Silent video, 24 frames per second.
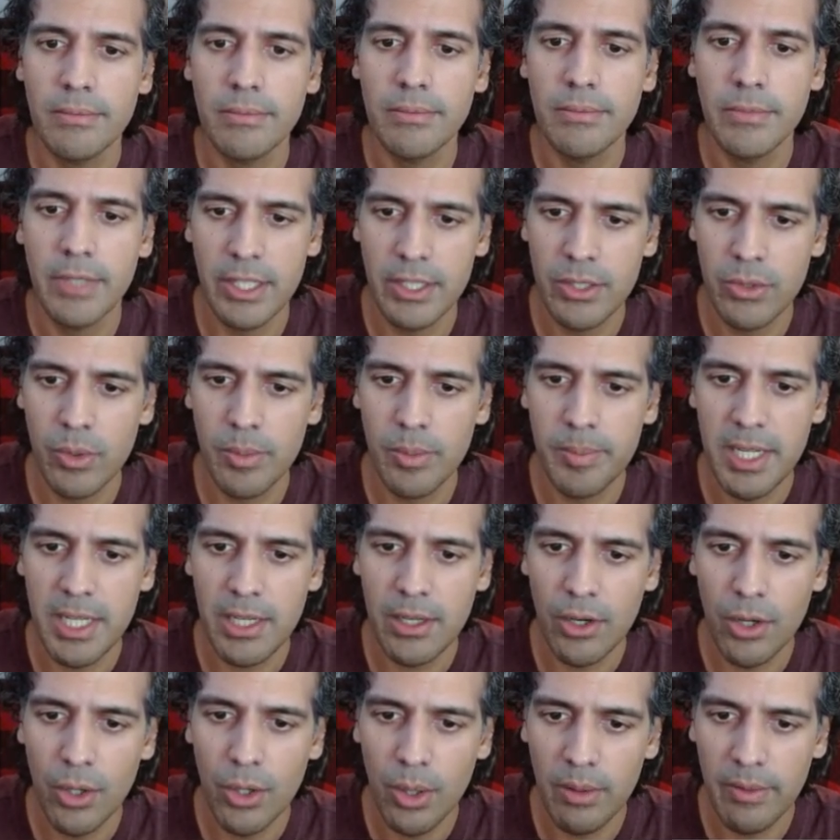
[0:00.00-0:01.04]
This would
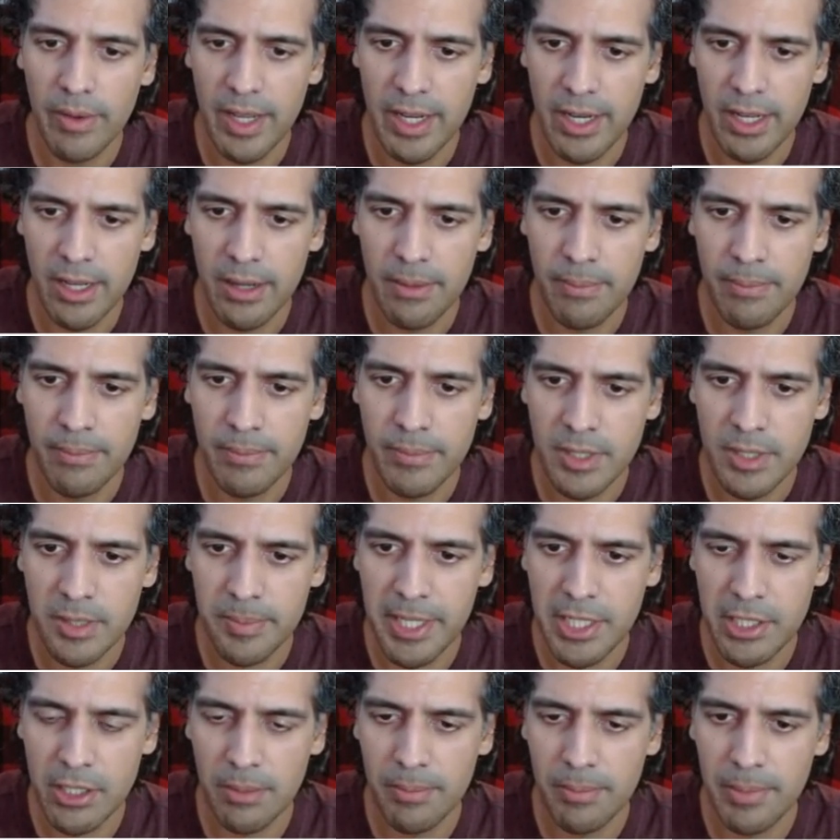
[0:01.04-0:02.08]
be O of nm
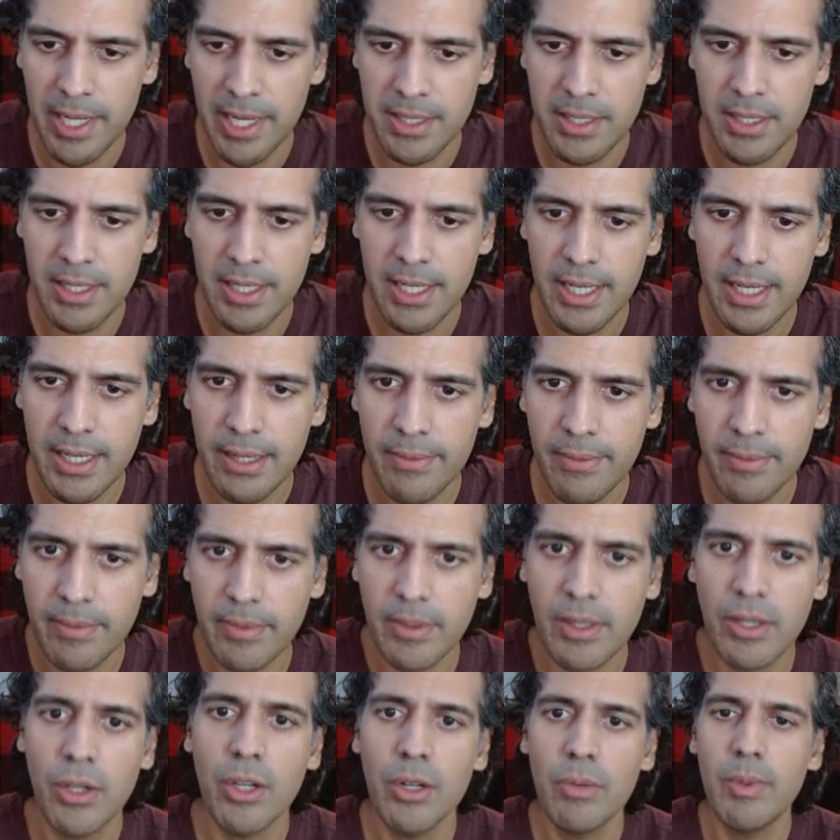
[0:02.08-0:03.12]
space complexity.
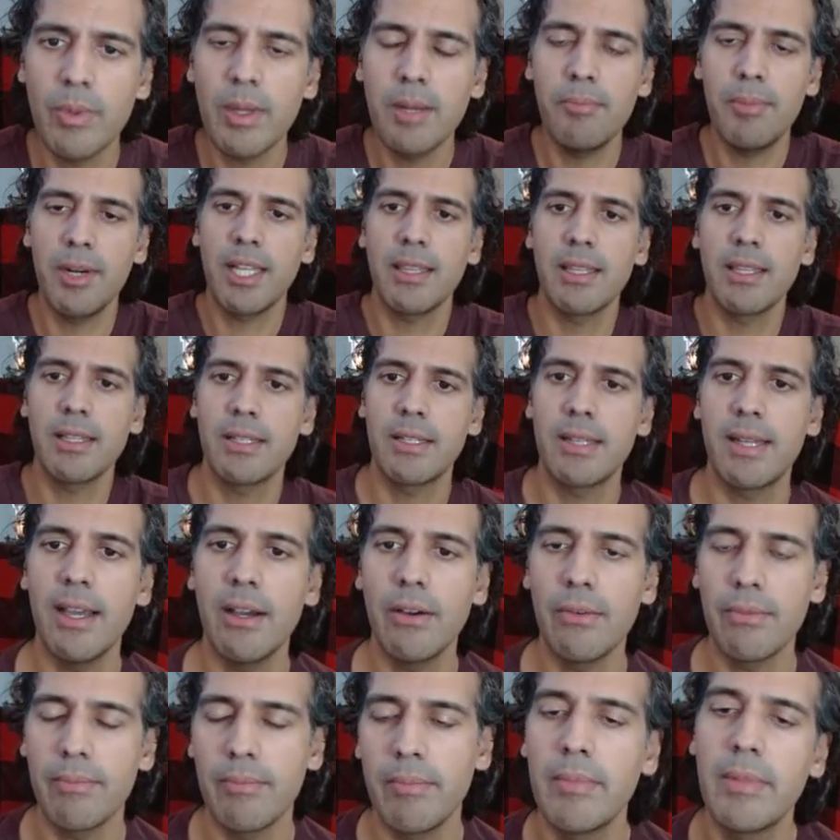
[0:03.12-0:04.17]
Could we bring this
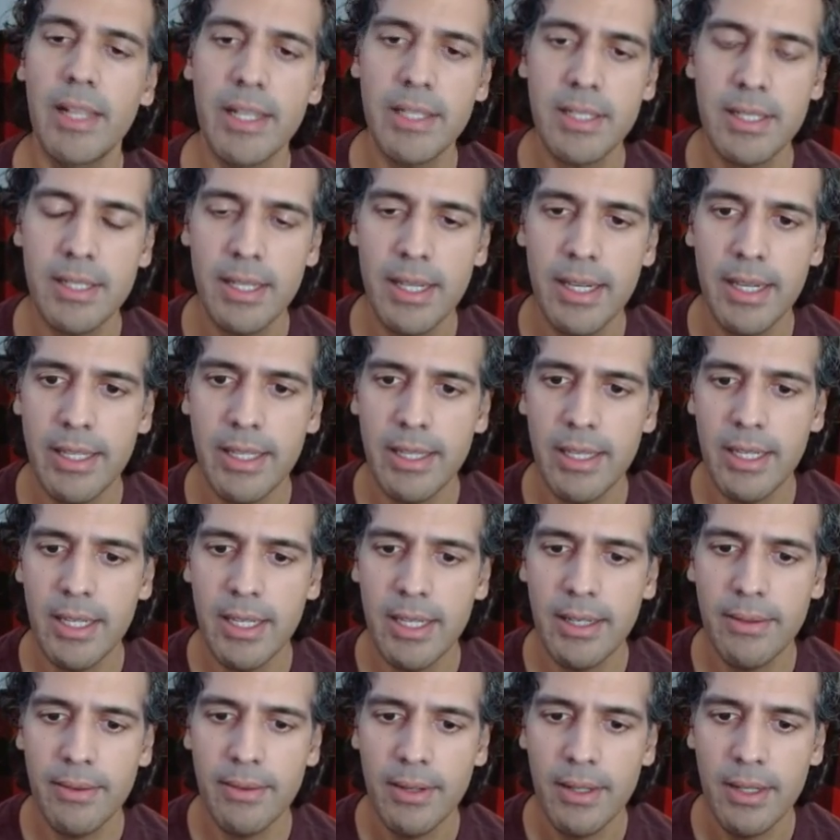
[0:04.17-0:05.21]
down? Let's say
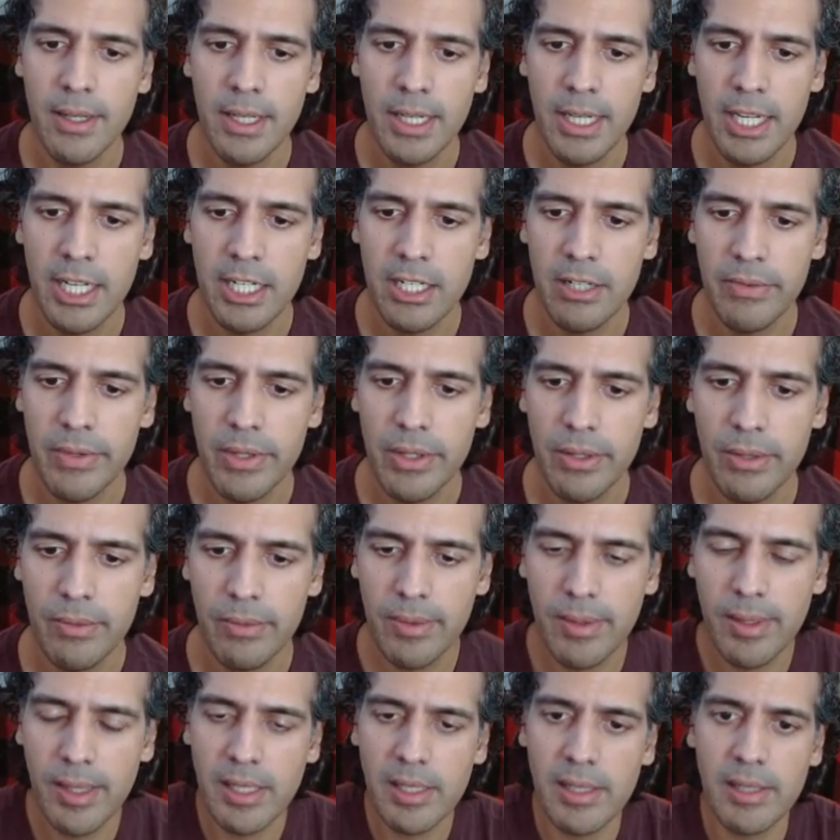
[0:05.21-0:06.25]
the interviewer,
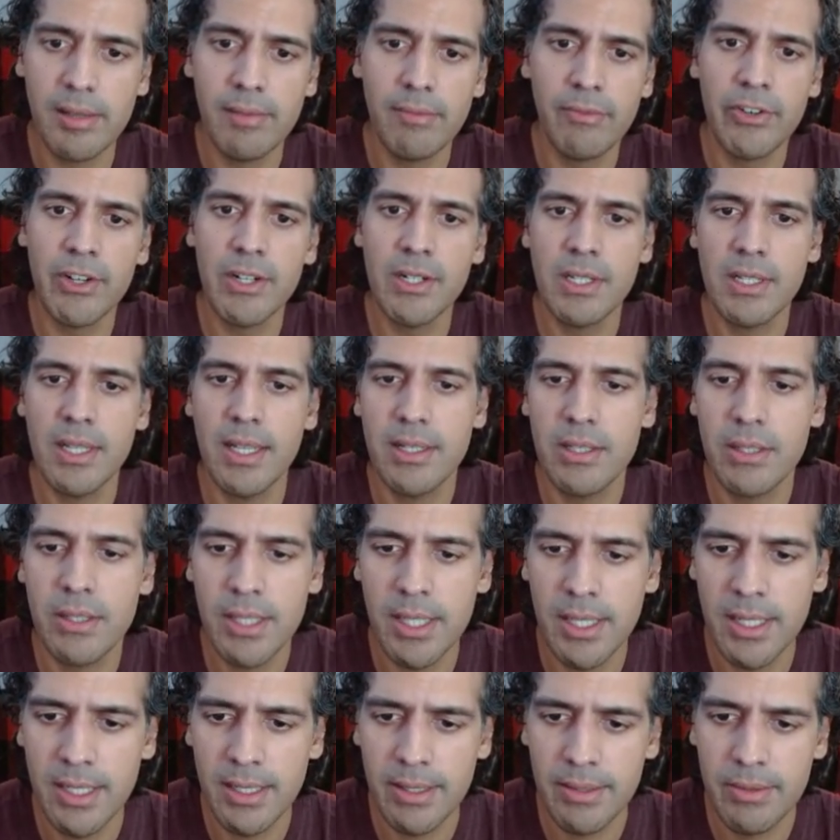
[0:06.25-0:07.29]
well, first let's
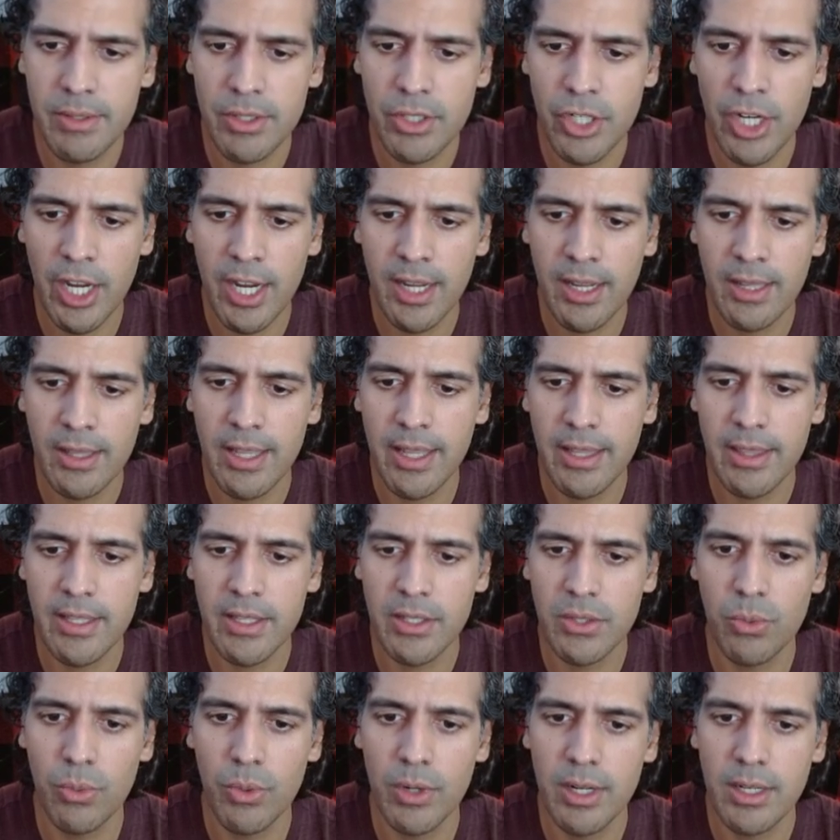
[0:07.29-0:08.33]
check that
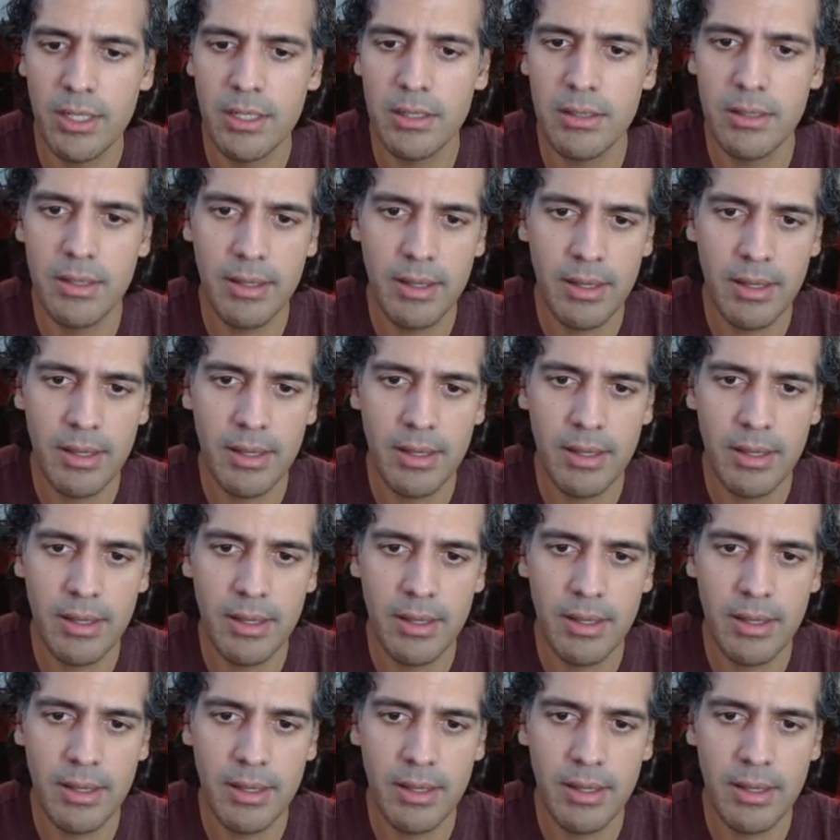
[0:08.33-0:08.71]
this works.